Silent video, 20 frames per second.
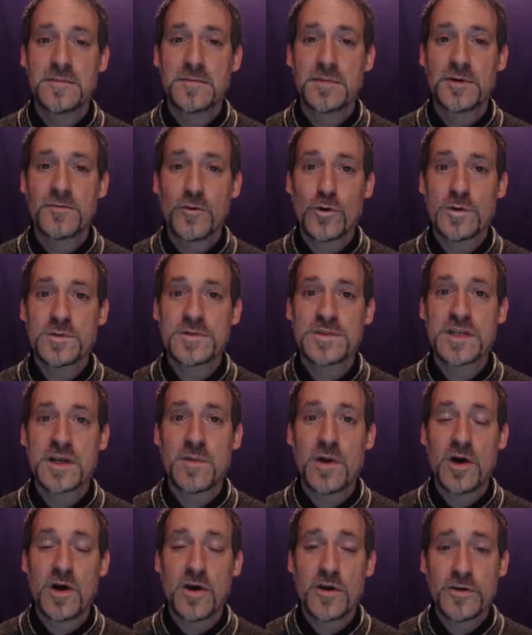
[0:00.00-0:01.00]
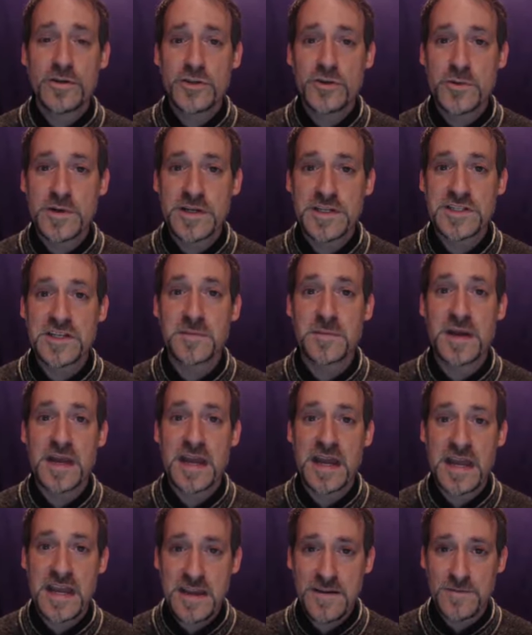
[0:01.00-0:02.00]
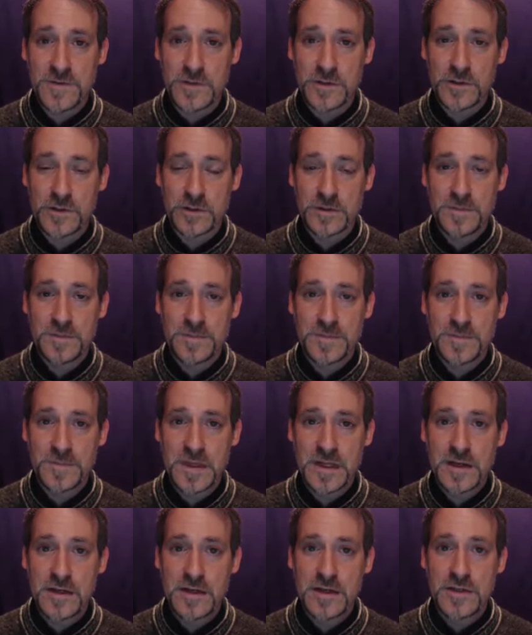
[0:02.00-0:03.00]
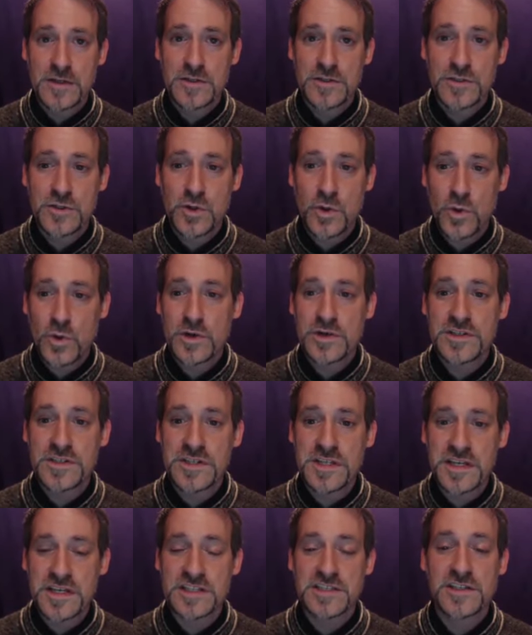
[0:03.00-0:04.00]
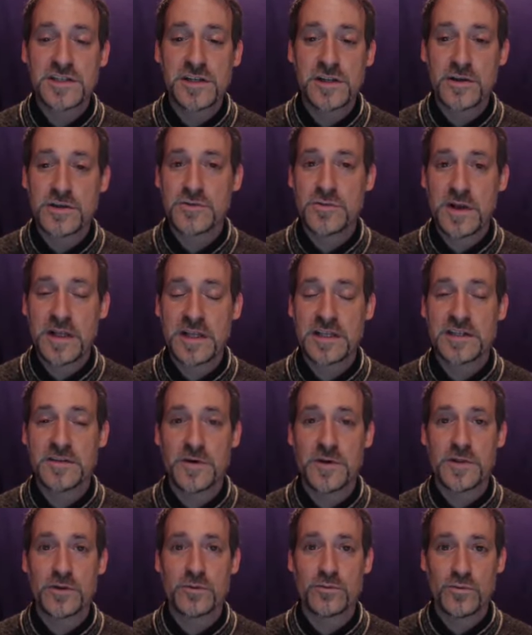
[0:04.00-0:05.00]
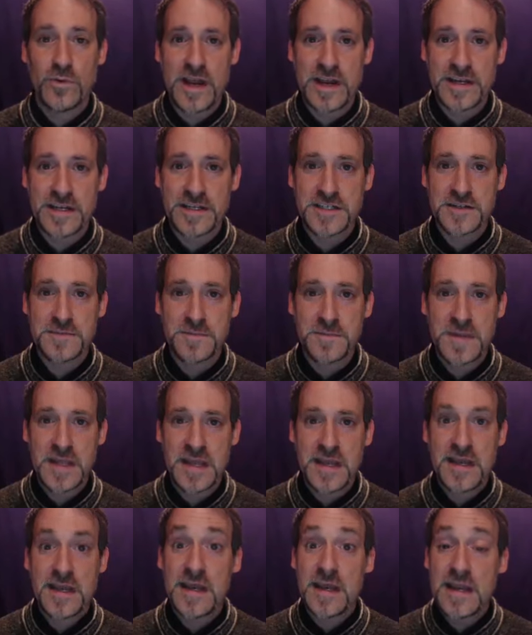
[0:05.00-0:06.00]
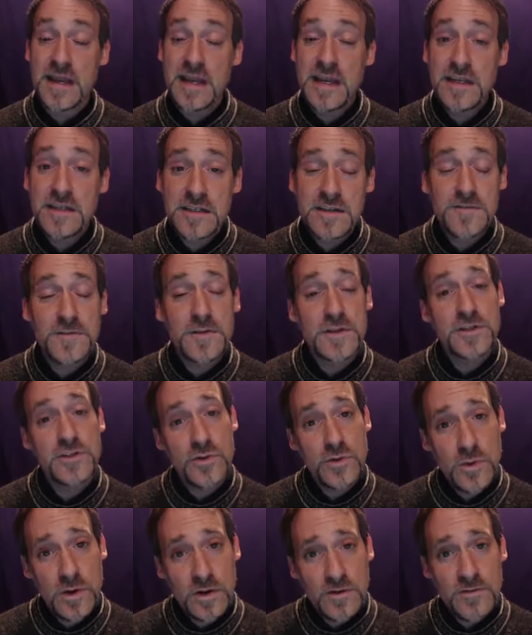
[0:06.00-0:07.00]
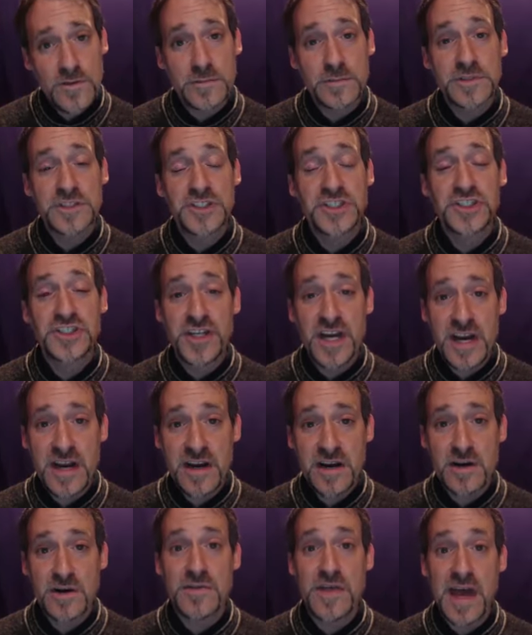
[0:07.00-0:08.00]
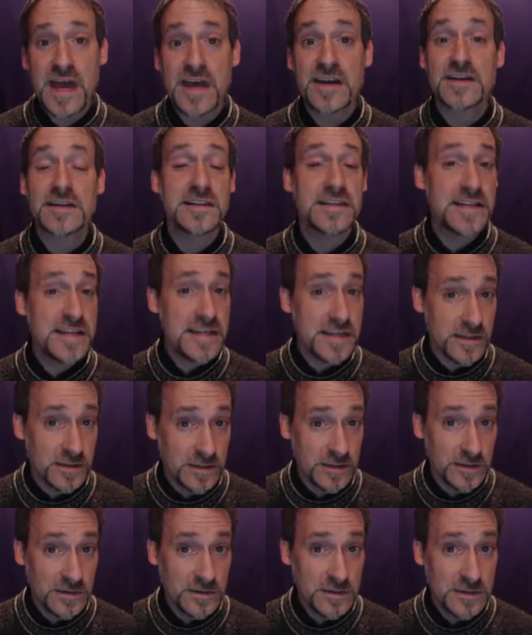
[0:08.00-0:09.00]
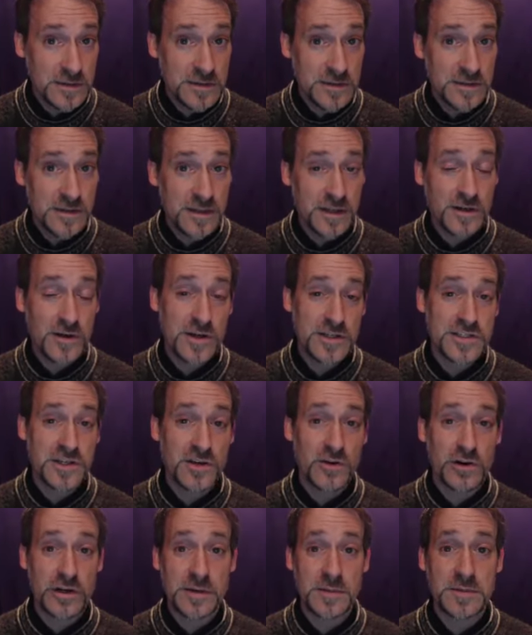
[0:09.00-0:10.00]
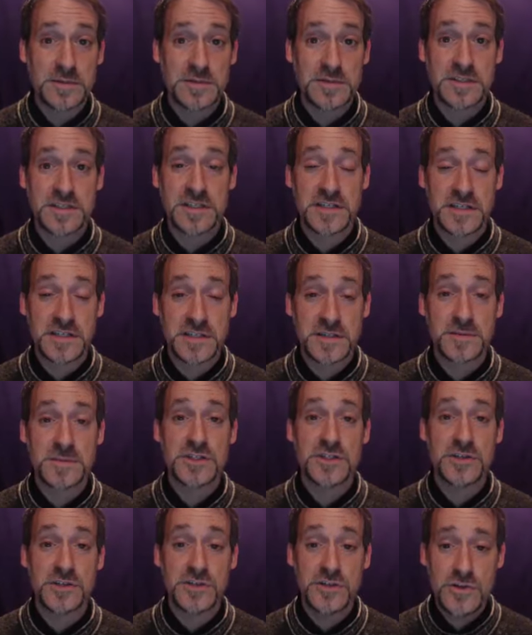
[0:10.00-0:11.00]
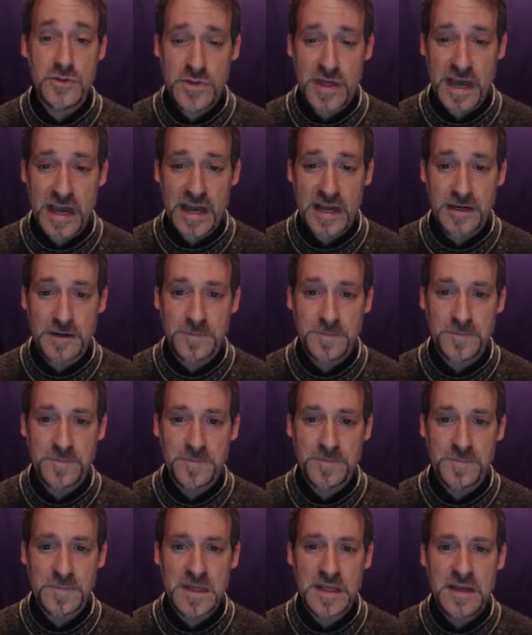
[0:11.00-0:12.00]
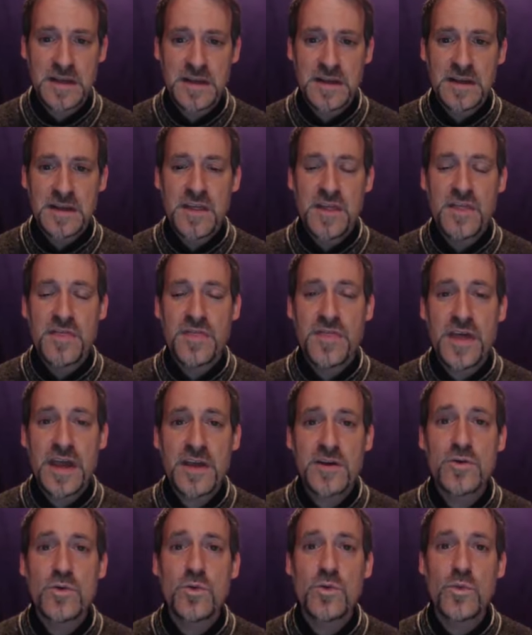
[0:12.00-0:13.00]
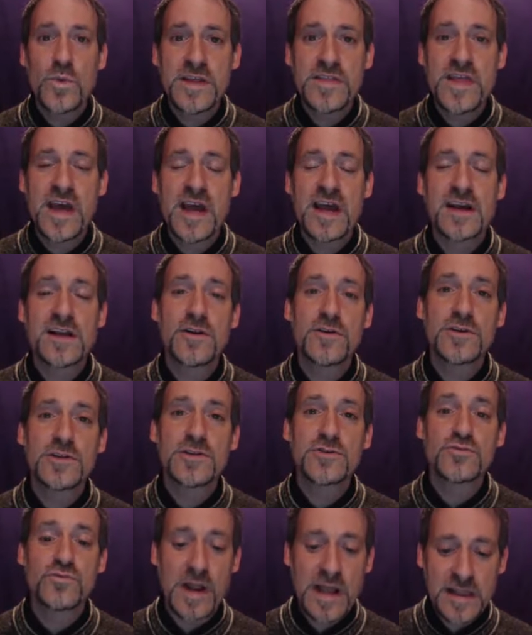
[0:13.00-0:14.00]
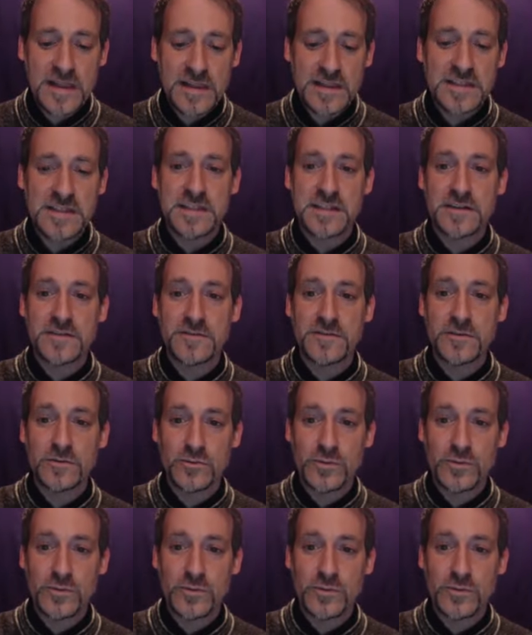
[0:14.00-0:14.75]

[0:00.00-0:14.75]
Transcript: performs some altruistic behavior towards its close relative on the right, and if the two of them share that allele that caused the organism to do that, then when that close relative